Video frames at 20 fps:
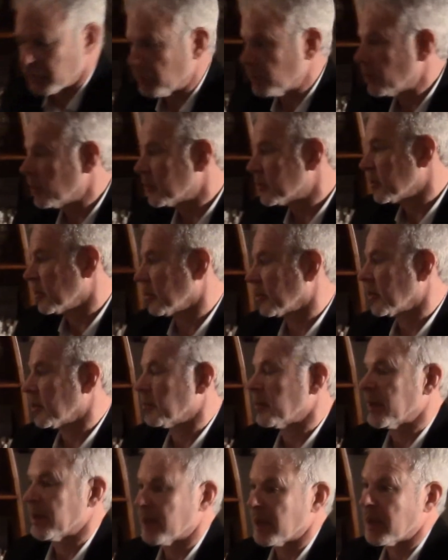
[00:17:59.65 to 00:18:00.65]
really talking
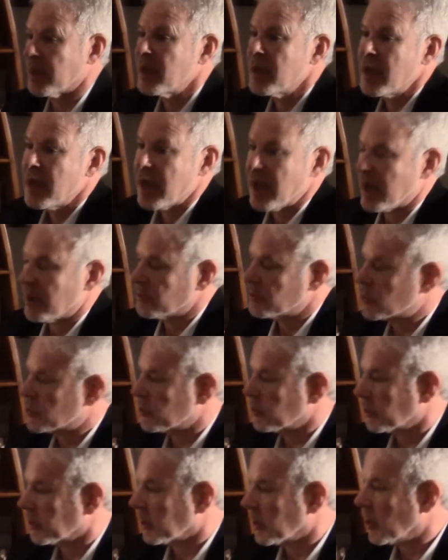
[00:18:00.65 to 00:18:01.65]
about how
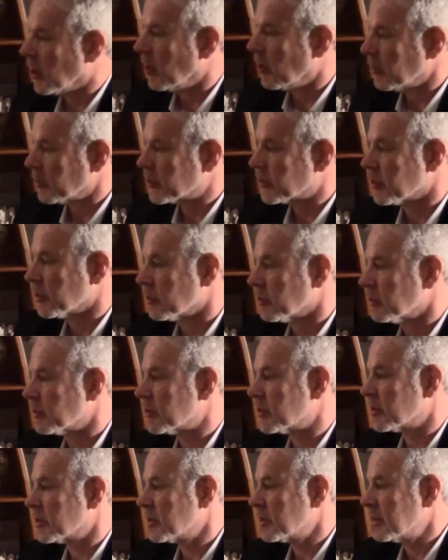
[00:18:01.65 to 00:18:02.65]
certain
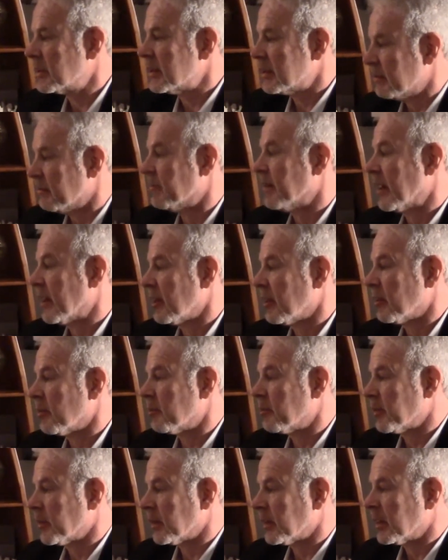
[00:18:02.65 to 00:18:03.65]
cultures
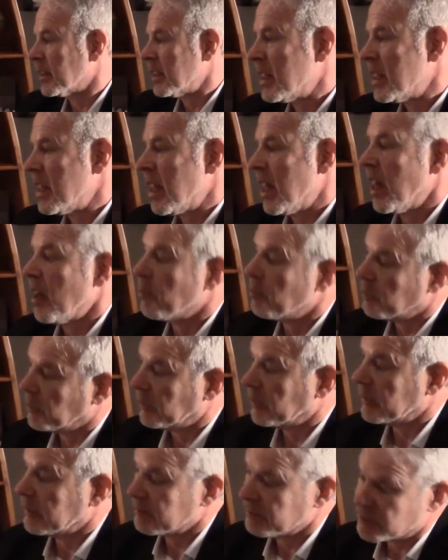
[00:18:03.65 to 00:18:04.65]
develop and how
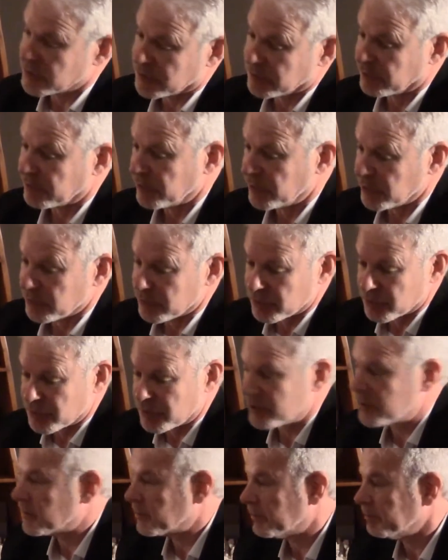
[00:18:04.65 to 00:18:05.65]
beliefs and
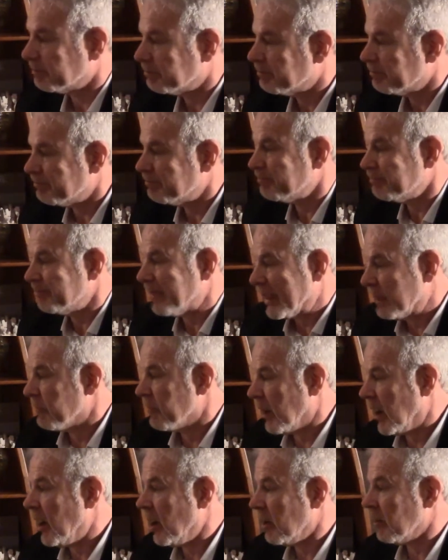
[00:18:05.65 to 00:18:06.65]
views
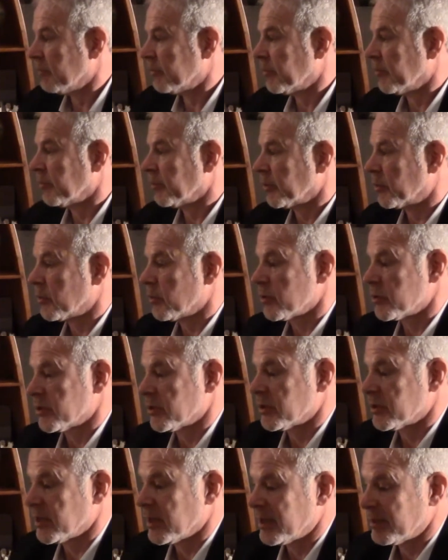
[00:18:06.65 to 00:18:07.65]
evolve over the course of
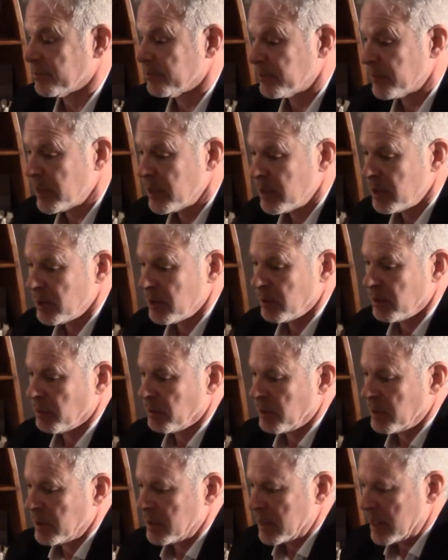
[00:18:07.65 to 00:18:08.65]
time.
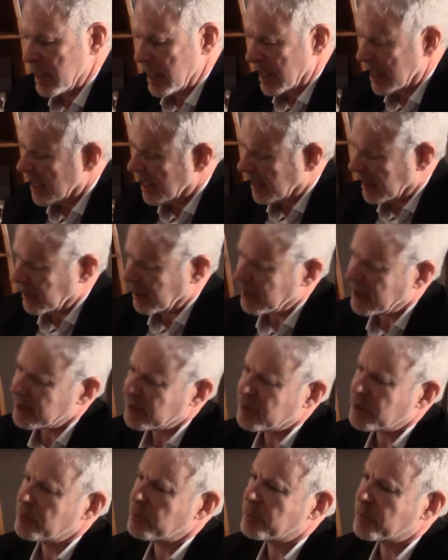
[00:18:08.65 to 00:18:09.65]
And I get
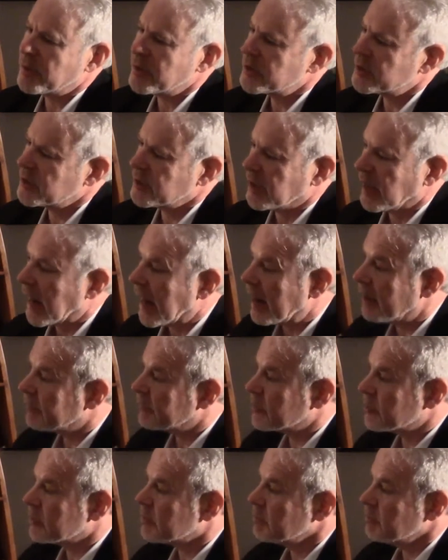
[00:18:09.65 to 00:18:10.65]
the impression that
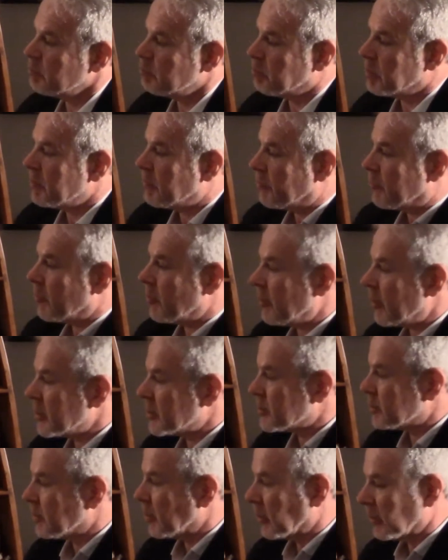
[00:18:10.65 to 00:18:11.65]
before I
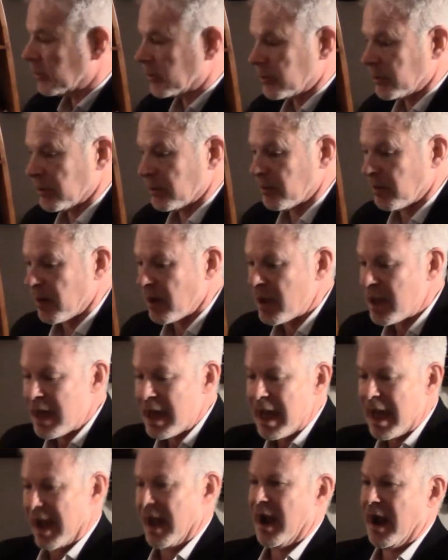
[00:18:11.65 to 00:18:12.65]
spoke to you,
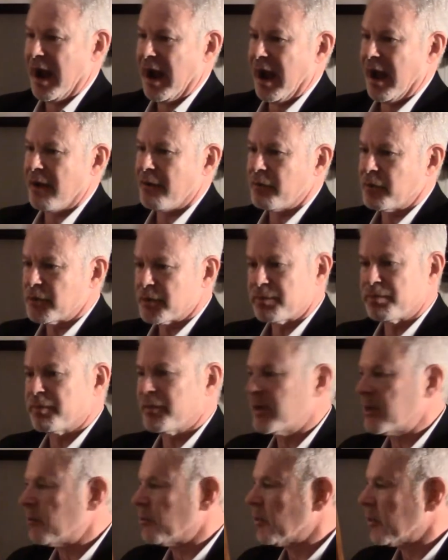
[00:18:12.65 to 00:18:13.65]
I was
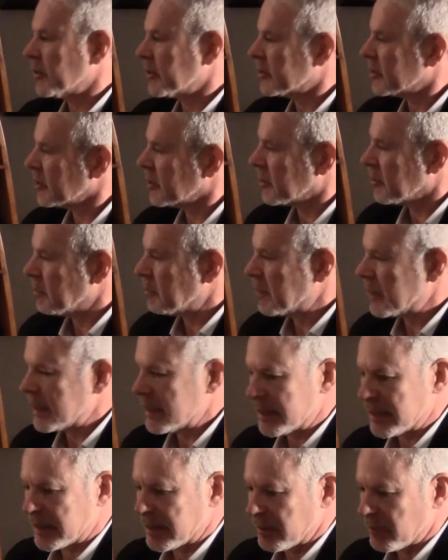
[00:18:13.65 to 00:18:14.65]
pretty willing to
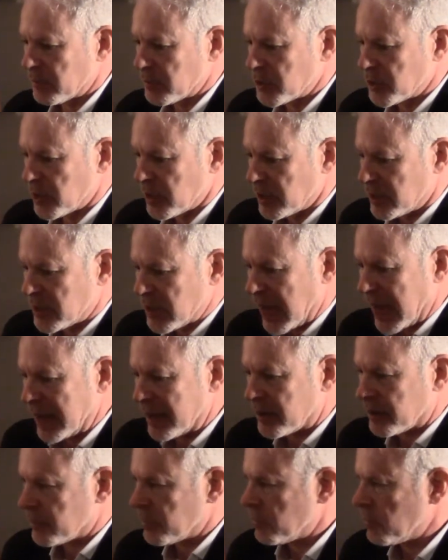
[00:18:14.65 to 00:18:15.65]
commit there was a
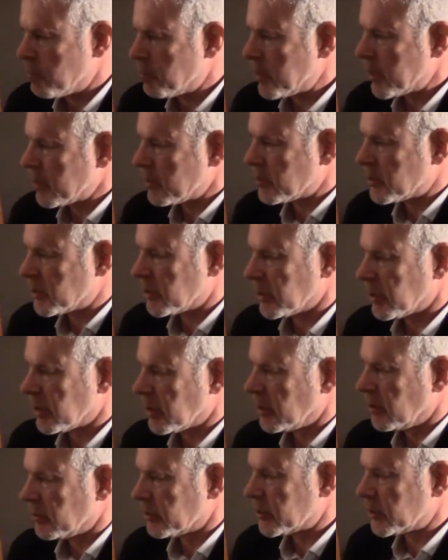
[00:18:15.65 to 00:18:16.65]
tattoo piercing
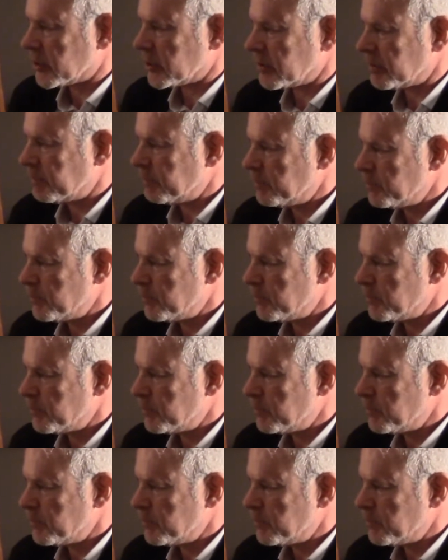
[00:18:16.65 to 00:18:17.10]
culture.